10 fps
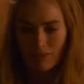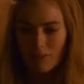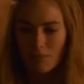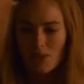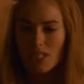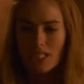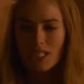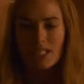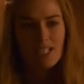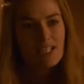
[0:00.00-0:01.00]
Lovely
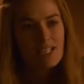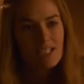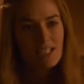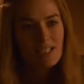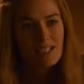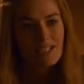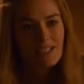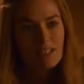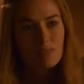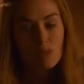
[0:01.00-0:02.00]
body.
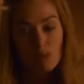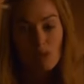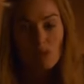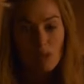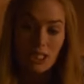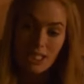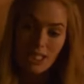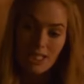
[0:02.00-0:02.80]
The bruises will